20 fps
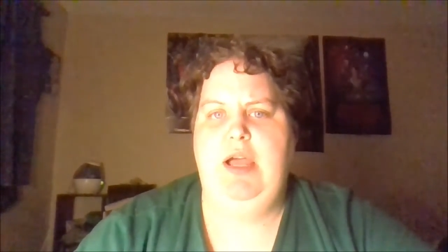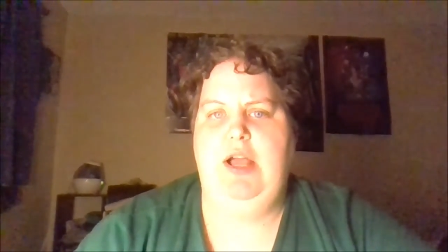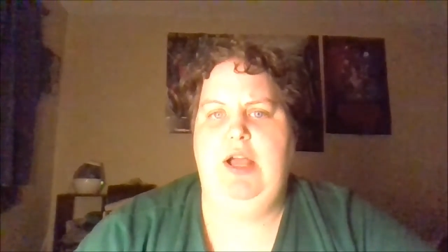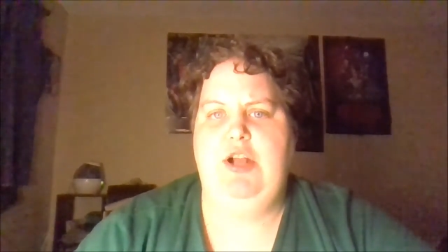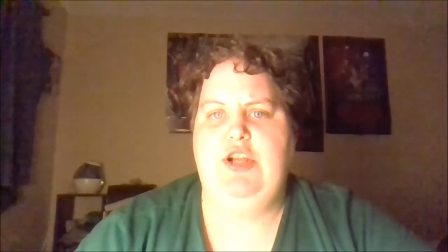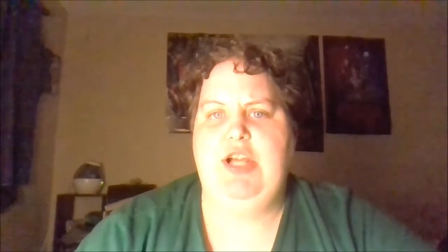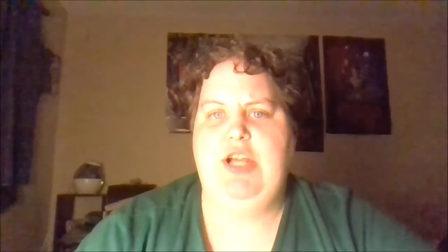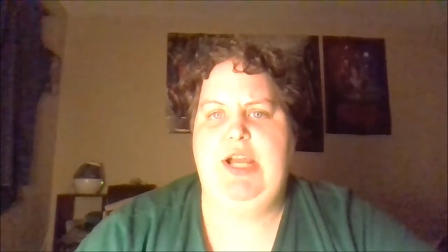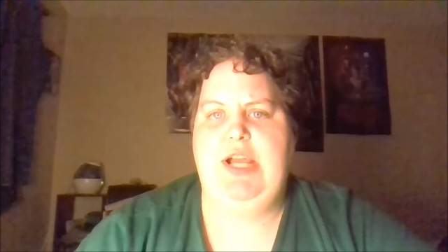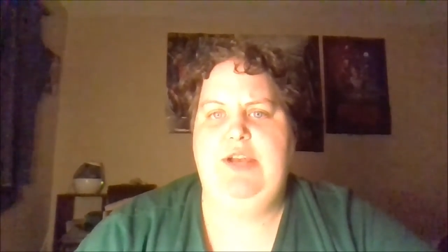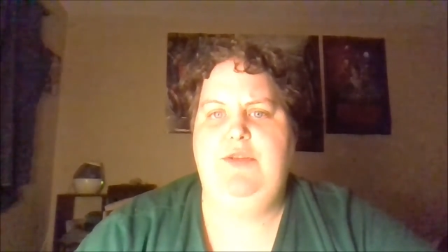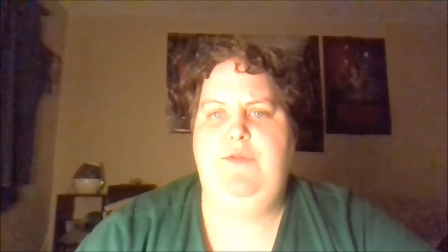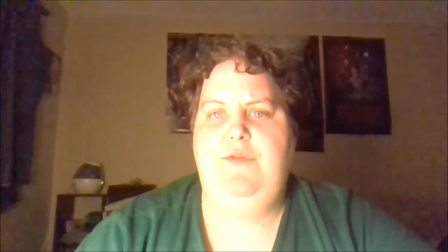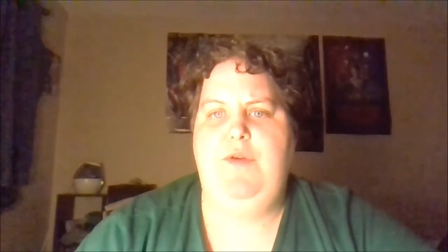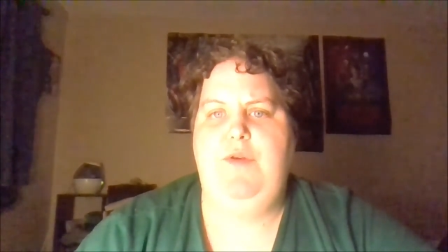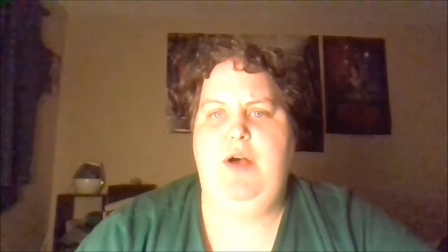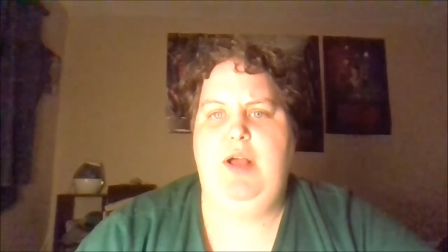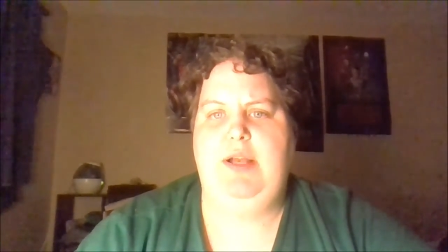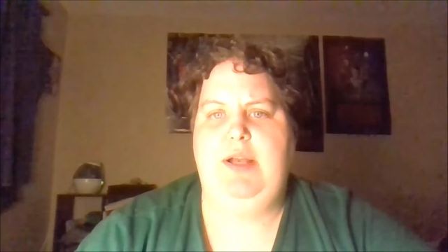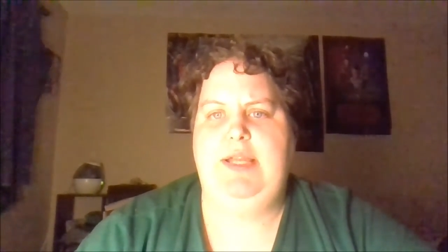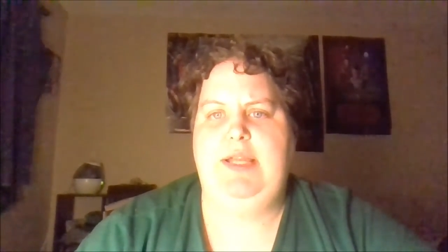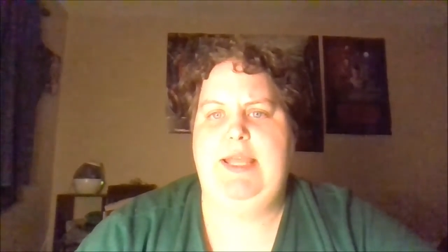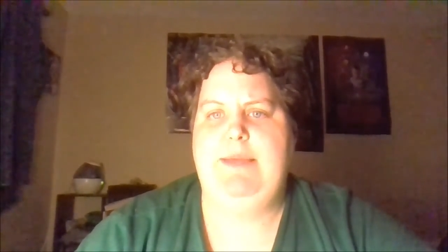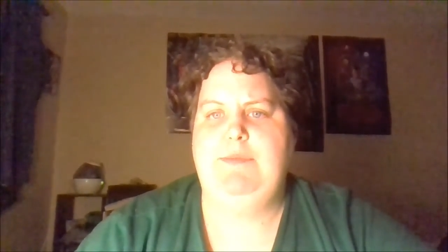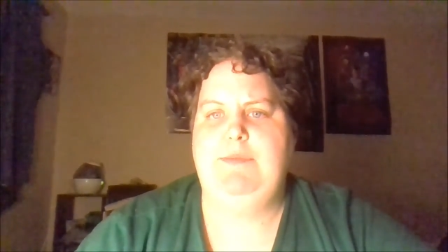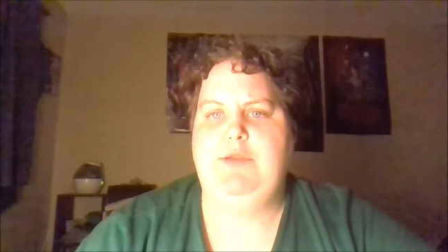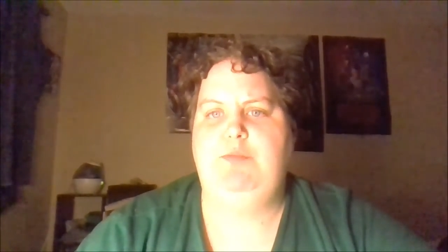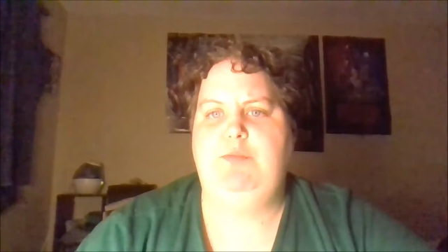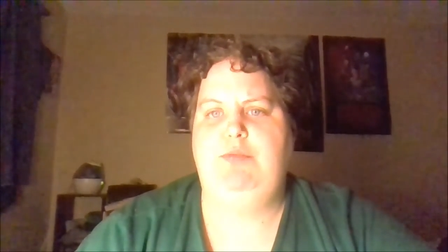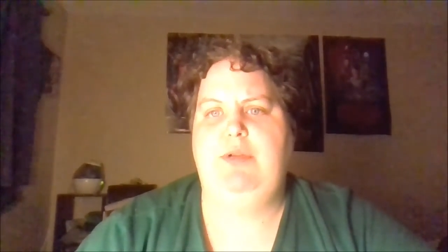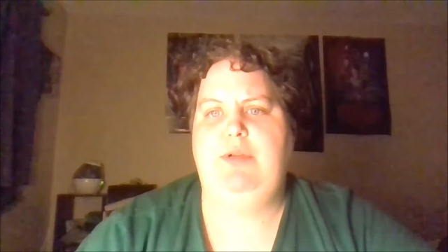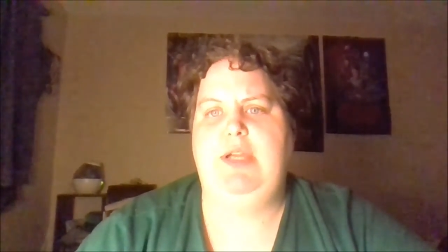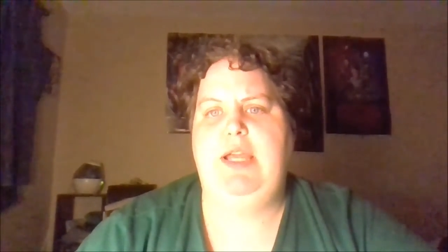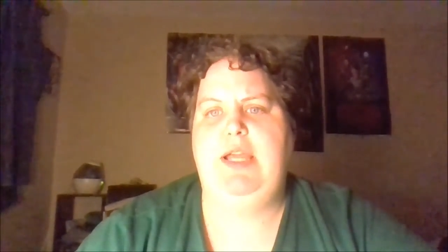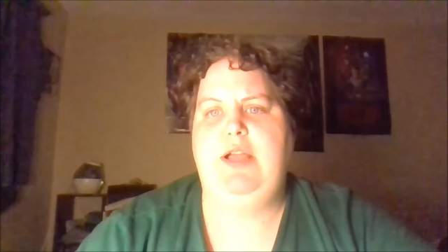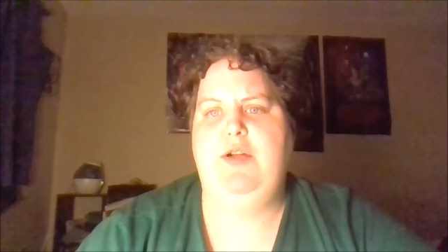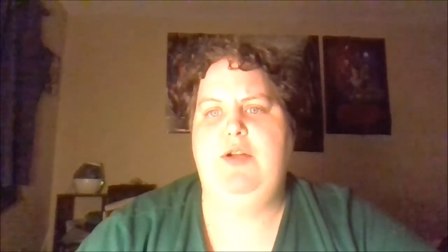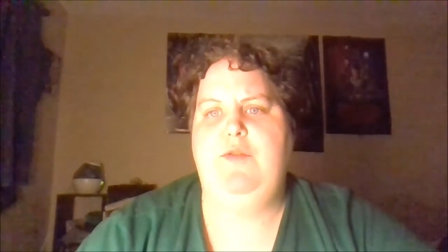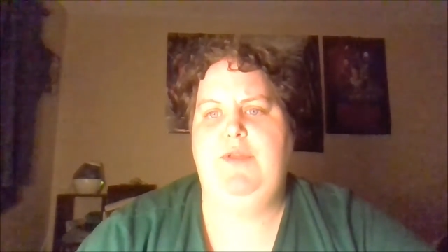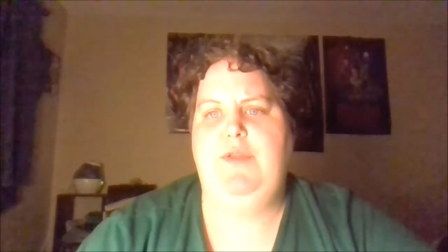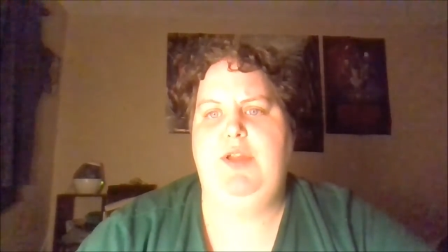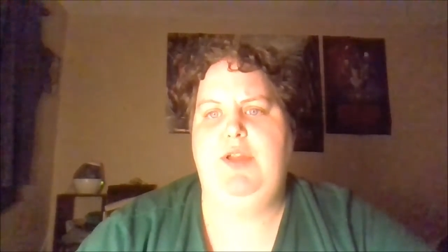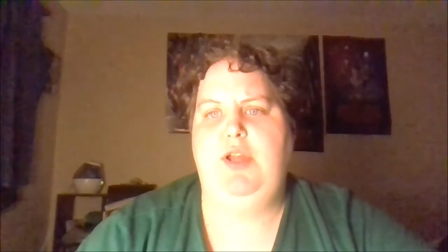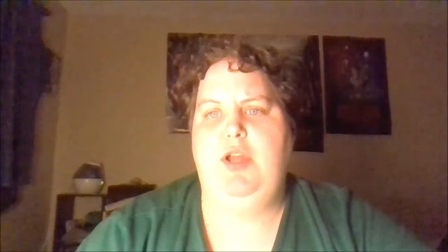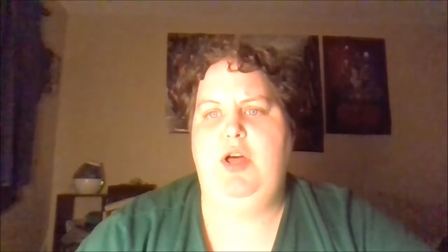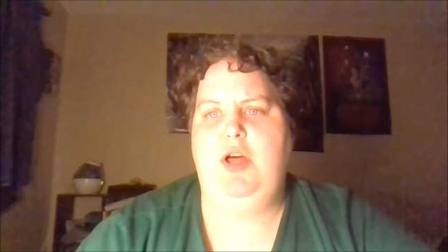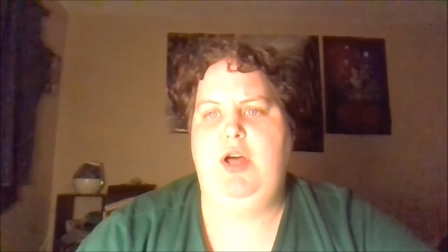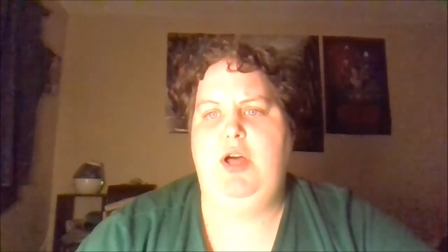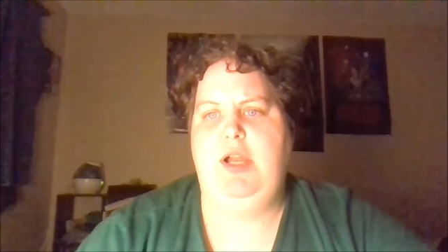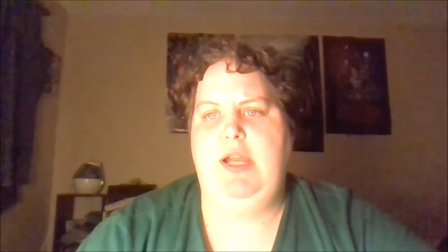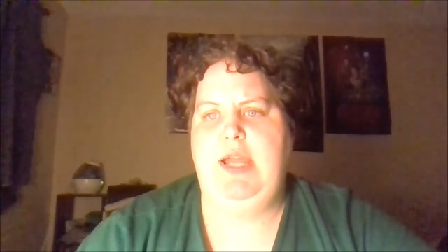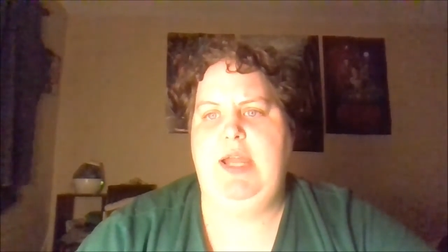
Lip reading: A gentle fawn came springing over the lawn